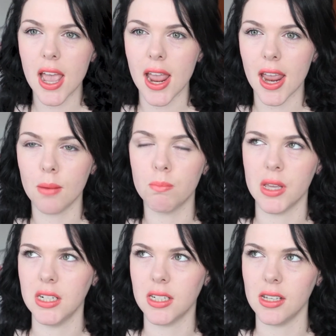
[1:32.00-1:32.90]
and
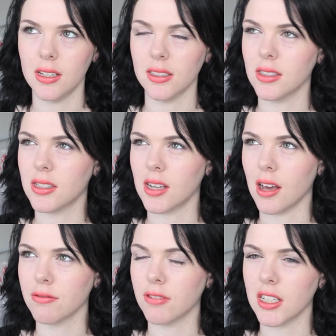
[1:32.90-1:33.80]
bending and
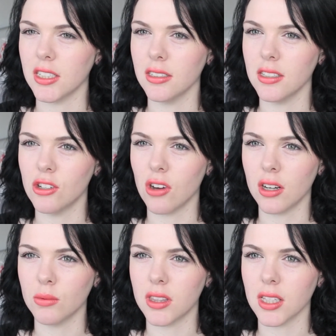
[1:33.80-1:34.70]
stuff, and you
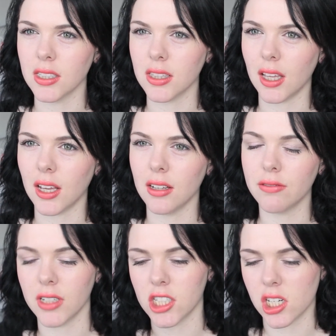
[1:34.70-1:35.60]
kind of would think that
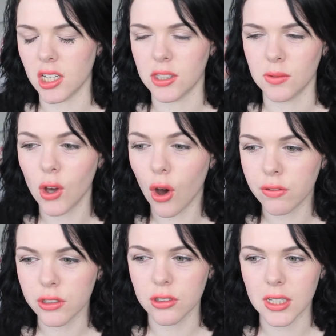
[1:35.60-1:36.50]
flashlights would go
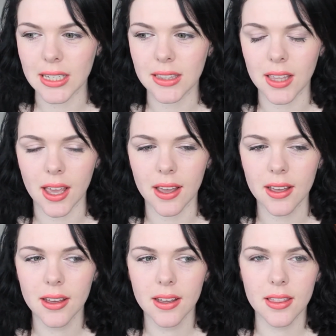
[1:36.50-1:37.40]
off in your head that
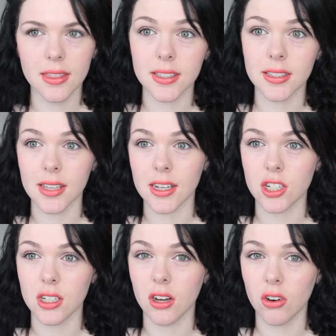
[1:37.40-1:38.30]
this is
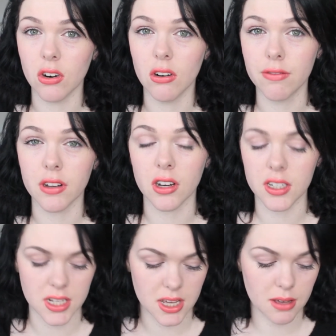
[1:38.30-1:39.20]
actually a horrific
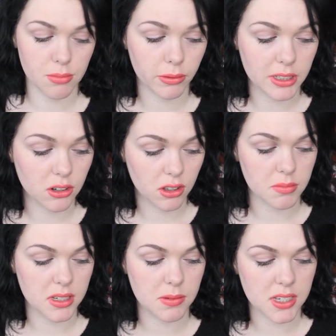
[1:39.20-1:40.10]
idea and probably not the
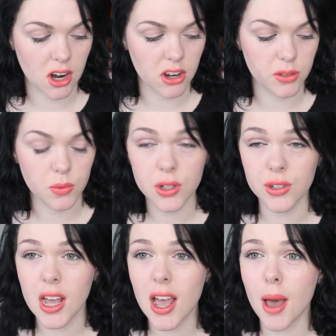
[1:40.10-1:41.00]
best mascara in the
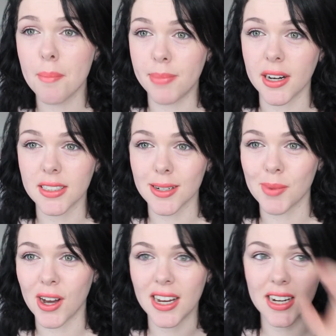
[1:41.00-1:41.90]
world, but I did
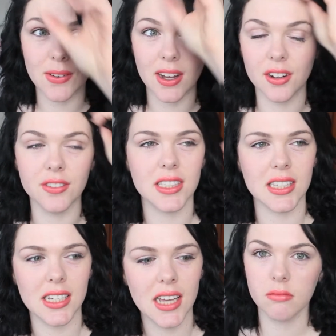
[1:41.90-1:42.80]
buy it anyway.
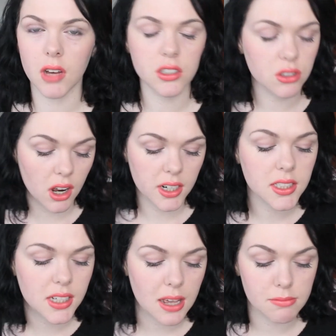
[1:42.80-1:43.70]
Obviously I do not
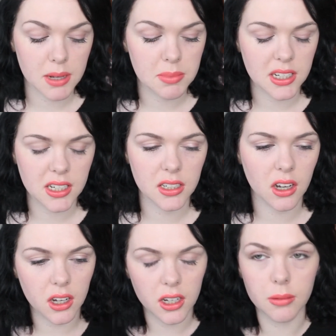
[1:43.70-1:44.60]
understand Maybelline.
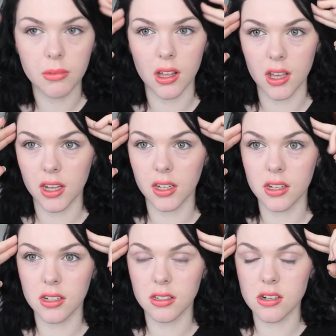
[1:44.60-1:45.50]
I'm like
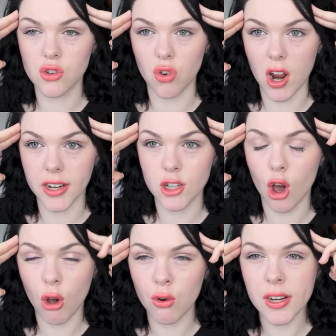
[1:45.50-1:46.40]
trying to
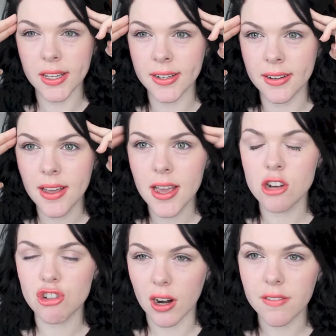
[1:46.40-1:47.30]
hone in,
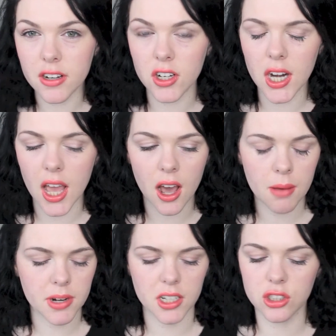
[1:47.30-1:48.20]
trying to figure it
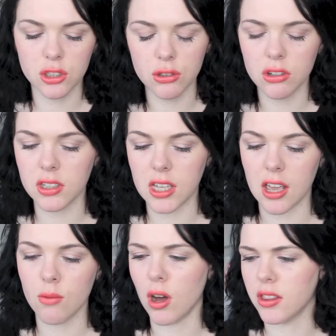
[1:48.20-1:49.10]
out, but I do not
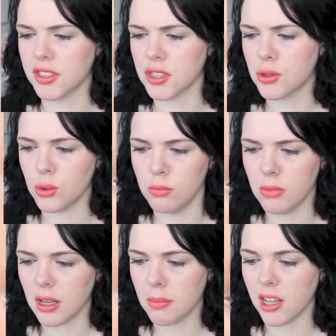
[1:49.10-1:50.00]
get why this is called
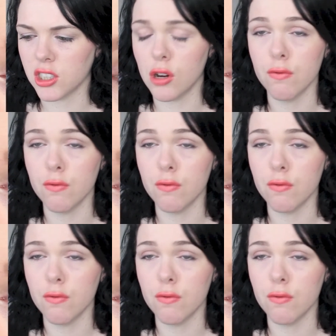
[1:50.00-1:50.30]
Mega Plush